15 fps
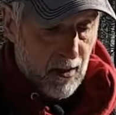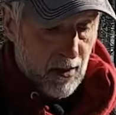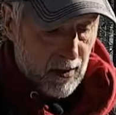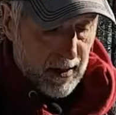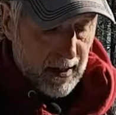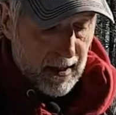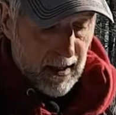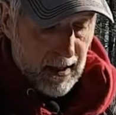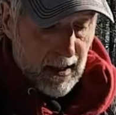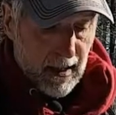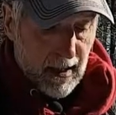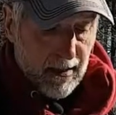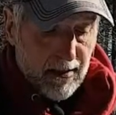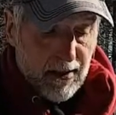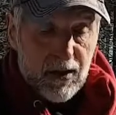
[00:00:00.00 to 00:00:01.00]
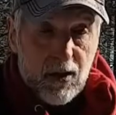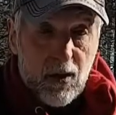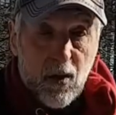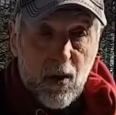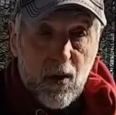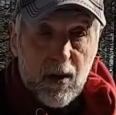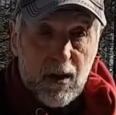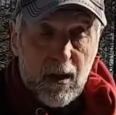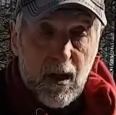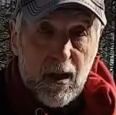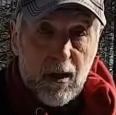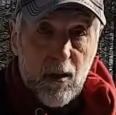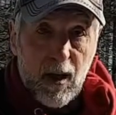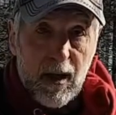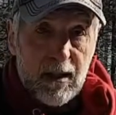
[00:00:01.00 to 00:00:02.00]
Okay, these go
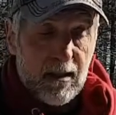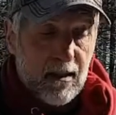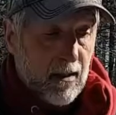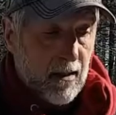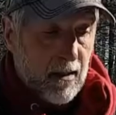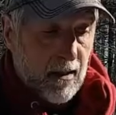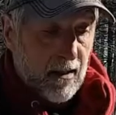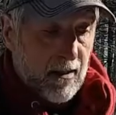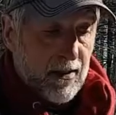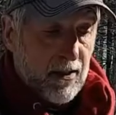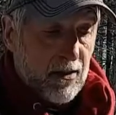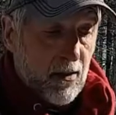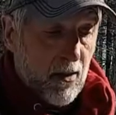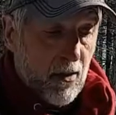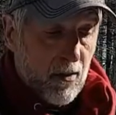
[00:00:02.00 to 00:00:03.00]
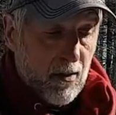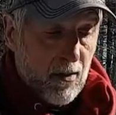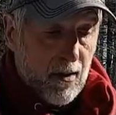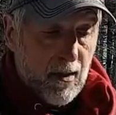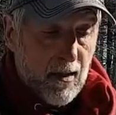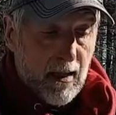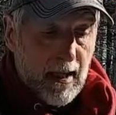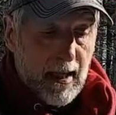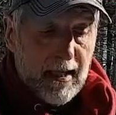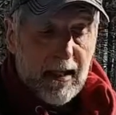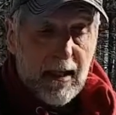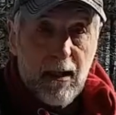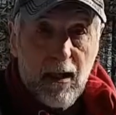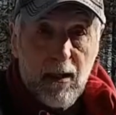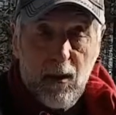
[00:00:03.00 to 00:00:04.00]
clockwise, these go
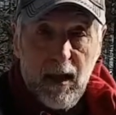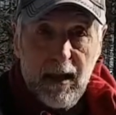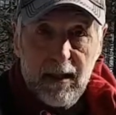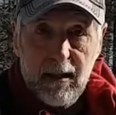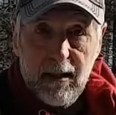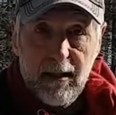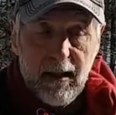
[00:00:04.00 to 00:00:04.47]
anti-clockwise.